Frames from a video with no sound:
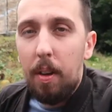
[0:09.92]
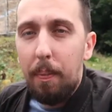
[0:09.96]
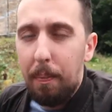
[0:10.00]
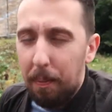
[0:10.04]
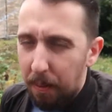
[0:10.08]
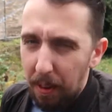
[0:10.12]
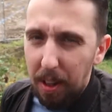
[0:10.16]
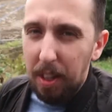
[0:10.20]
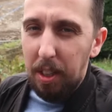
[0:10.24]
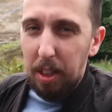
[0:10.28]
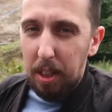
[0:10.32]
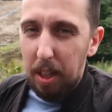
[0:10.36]

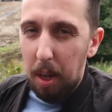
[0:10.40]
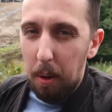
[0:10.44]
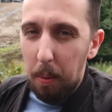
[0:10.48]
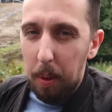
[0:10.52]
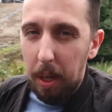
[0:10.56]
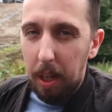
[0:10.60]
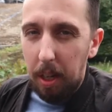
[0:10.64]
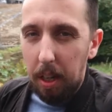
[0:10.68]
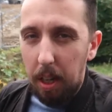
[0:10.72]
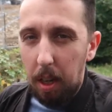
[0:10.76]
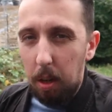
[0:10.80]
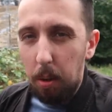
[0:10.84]
First though, we're
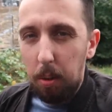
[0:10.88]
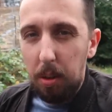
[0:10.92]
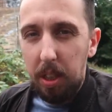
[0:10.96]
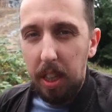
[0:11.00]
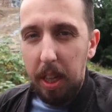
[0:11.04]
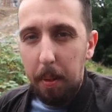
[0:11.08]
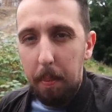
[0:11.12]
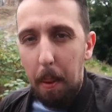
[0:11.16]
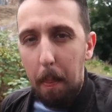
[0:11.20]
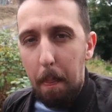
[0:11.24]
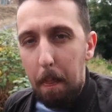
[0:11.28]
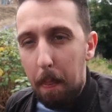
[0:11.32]
going to go
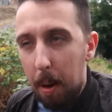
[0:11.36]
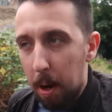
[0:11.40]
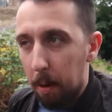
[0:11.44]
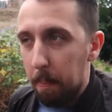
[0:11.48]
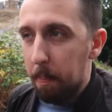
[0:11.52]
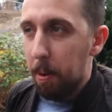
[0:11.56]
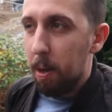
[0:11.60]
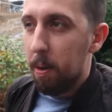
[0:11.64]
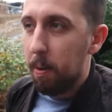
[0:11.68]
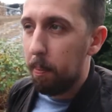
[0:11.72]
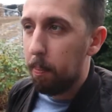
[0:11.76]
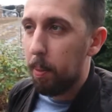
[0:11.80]
see my
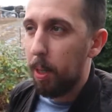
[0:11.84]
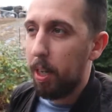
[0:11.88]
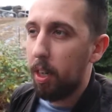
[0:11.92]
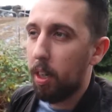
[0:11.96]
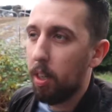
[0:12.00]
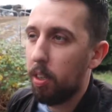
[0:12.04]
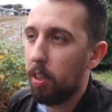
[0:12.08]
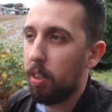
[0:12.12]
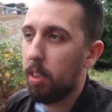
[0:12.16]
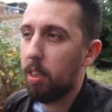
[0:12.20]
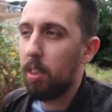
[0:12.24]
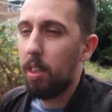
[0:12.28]
mum,
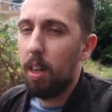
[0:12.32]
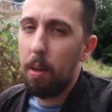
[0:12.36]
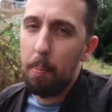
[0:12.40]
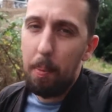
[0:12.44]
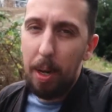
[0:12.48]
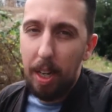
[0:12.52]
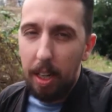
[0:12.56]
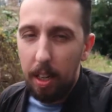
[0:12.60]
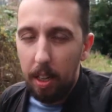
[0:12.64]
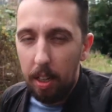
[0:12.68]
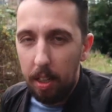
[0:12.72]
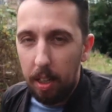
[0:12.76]
because uh,
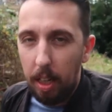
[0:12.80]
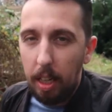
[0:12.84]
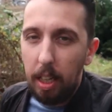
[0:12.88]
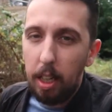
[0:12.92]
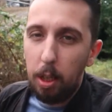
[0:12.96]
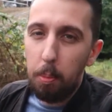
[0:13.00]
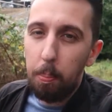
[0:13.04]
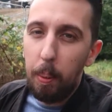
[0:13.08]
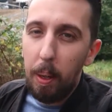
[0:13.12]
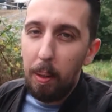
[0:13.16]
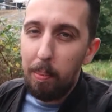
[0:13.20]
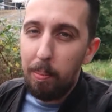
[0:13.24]
my little
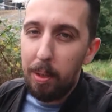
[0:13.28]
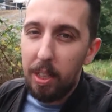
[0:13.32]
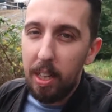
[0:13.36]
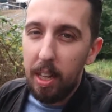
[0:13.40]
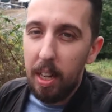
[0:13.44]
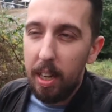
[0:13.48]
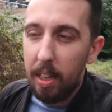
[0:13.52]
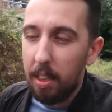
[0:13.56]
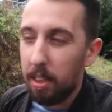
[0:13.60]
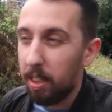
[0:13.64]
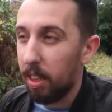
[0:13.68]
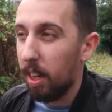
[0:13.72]
niece Pip's
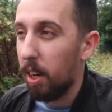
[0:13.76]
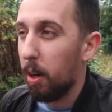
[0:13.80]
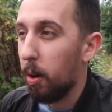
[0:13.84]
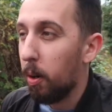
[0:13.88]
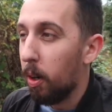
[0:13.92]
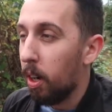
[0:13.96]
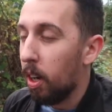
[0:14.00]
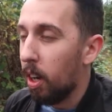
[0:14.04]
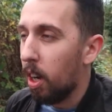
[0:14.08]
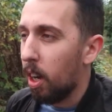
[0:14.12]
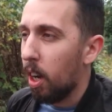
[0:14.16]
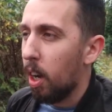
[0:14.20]
there, so
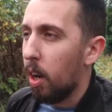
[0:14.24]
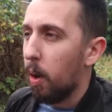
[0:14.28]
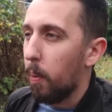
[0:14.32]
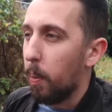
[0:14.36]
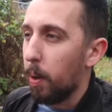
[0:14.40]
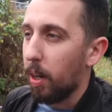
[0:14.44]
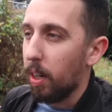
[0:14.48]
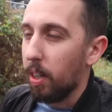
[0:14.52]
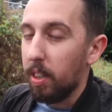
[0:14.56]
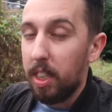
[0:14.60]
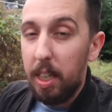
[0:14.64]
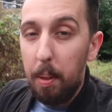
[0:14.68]

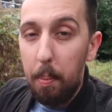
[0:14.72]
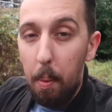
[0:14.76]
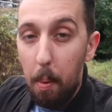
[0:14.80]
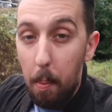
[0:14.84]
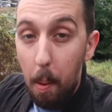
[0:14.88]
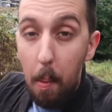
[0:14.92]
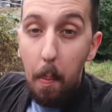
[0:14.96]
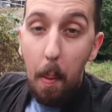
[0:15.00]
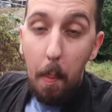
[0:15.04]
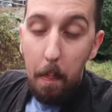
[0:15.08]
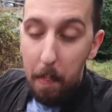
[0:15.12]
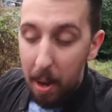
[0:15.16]
we're going to see my
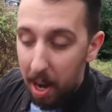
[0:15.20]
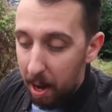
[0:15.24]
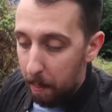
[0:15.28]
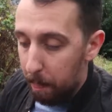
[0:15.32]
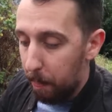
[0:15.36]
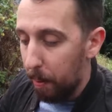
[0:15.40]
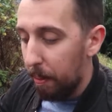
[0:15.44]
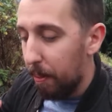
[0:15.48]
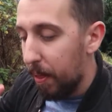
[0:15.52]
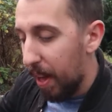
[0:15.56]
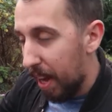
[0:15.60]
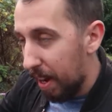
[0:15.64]
mum and
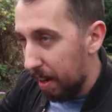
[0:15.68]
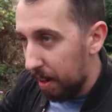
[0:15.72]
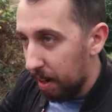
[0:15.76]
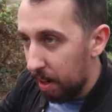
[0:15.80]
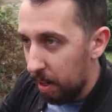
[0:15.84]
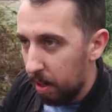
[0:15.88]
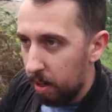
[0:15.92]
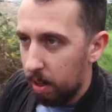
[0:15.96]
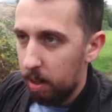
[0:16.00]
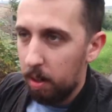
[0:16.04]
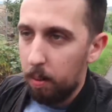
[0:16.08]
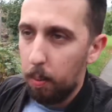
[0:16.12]
Pip, and then
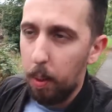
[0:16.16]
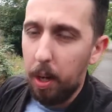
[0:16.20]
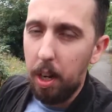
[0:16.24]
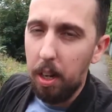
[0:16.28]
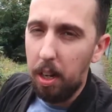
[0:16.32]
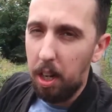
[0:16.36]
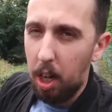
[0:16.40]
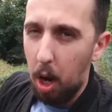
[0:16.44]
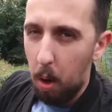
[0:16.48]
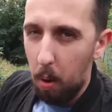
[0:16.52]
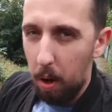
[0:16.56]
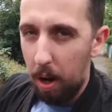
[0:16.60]
we're going
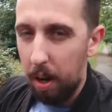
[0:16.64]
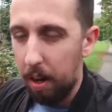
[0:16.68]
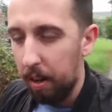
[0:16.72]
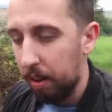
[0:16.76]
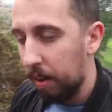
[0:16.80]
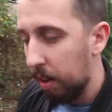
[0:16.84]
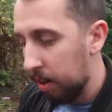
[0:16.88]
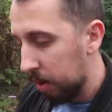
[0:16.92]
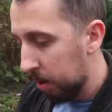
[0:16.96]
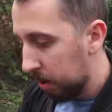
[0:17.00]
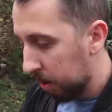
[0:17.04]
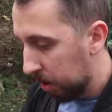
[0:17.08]
to go
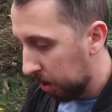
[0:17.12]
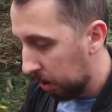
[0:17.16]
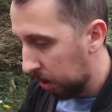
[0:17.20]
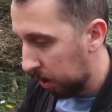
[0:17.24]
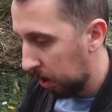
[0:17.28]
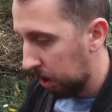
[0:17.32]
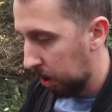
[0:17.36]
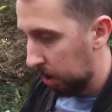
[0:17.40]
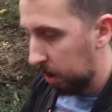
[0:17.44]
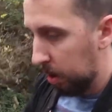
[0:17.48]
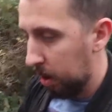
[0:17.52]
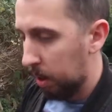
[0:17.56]
on
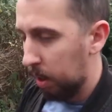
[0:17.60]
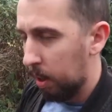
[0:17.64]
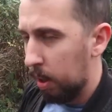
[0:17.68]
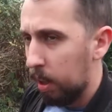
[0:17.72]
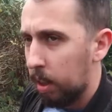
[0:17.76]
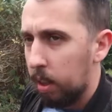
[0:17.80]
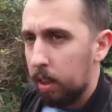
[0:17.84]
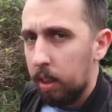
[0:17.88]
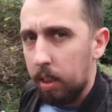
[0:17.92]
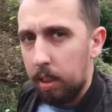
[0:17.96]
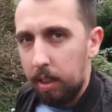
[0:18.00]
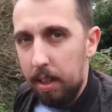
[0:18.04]

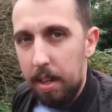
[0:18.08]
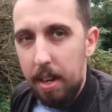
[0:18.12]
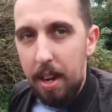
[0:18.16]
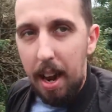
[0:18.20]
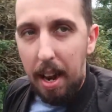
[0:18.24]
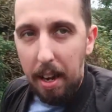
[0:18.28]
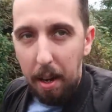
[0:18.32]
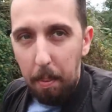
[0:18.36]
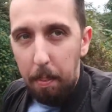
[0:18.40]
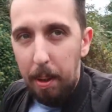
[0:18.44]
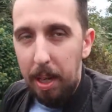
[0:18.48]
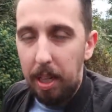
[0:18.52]
to
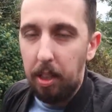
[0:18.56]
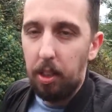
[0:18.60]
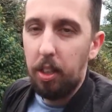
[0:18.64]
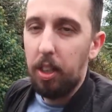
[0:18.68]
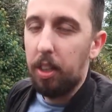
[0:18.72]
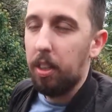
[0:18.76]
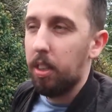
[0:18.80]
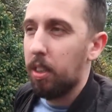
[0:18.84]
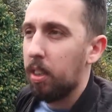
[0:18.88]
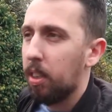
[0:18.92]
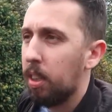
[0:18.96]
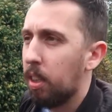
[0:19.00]
Nana
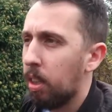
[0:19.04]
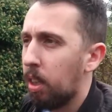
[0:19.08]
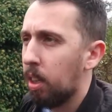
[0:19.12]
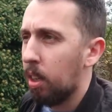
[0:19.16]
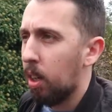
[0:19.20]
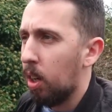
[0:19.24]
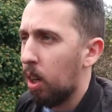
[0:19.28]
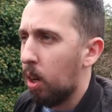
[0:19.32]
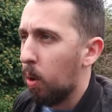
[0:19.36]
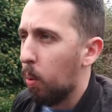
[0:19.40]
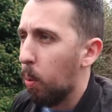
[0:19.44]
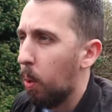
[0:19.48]
Mingers.
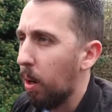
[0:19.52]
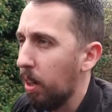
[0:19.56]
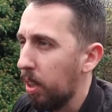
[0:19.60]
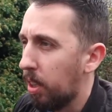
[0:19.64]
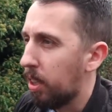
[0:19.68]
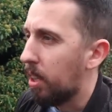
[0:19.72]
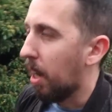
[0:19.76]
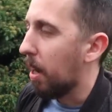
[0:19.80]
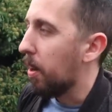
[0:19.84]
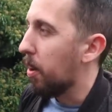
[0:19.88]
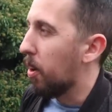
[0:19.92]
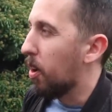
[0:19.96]
What
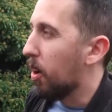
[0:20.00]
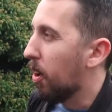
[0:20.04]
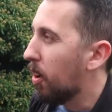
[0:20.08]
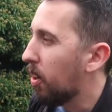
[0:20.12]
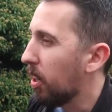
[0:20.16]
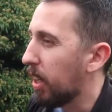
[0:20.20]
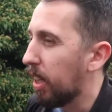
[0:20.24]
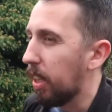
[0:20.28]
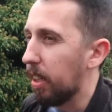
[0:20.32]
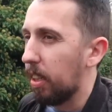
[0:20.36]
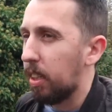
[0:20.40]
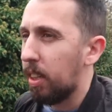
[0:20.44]
is that
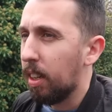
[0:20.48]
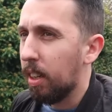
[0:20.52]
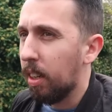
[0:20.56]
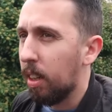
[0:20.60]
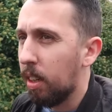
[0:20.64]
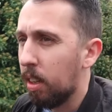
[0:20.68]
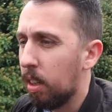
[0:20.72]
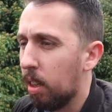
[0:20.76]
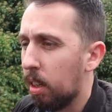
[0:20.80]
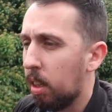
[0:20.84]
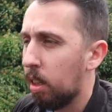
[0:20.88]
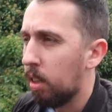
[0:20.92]
noise?
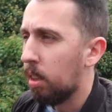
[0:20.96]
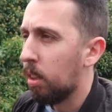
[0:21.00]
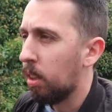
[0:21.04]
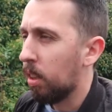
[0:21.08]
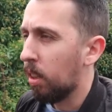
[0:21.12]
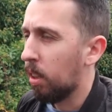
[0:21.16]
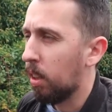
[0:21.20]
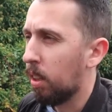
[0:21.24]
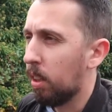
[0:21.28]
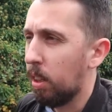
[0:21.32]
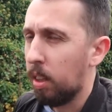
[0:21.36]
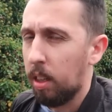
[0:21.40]

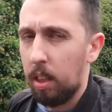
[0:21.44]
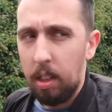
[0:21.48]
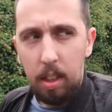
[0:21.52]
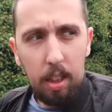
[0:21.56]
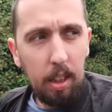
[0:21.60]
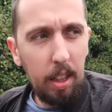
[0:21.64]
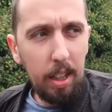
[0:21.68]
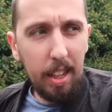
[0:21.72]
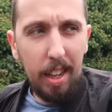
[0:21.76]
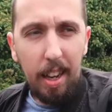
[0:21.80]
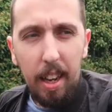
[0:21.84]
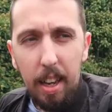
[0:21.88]

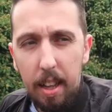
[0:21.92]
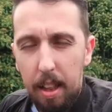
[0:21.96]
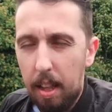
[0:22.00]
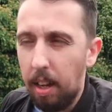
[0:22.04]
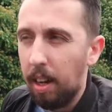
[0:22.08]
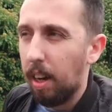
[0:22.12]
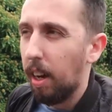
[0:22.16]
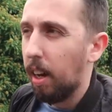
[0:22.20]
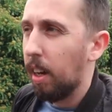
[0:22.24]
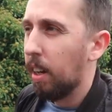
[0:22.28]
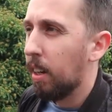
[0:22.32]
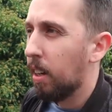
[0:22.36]
Can you hear
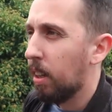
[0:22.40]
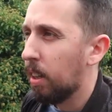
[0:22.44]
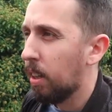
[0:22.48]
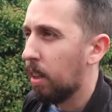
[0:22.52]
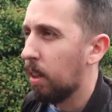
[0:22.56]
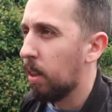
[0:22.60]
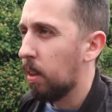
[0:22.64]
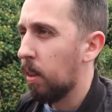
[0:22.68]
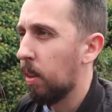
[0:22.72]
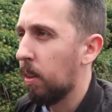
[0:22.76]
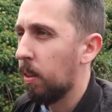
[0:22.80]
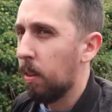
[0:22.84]
that?
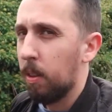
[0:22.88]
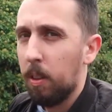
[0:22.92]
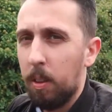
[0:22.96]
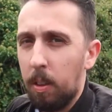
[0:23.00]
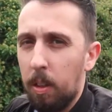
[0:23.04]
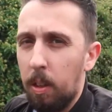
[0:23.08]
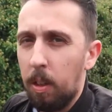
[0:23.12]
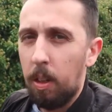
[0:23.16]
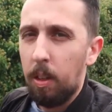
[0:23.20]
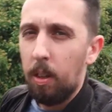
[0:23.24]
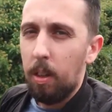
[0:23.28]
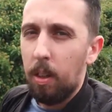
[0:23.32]

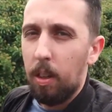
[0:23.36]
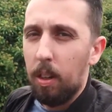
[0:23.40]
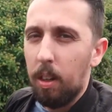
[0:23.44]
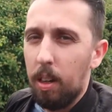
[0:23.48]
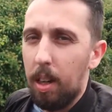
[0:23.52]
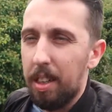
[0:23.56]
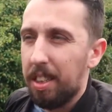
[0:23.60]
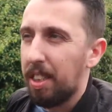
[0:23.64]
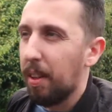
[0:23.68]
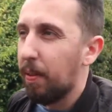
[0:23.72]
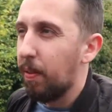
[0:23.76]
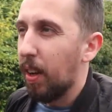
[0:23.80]

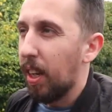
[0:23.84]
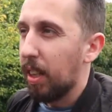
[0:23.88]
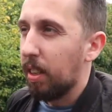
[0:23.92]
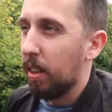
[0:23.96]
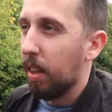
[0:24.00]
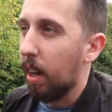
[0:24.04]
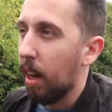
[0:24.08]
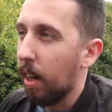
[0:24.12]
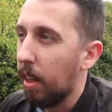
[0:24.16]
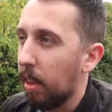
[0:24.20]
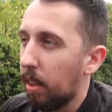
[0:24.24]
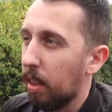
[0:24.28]
Let's
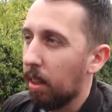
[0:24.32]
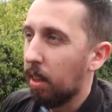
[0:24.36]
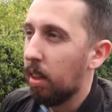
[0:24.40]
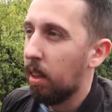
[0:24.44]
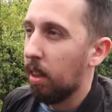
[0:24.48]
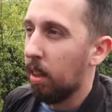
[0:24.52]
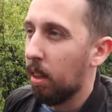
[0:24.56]
investigate.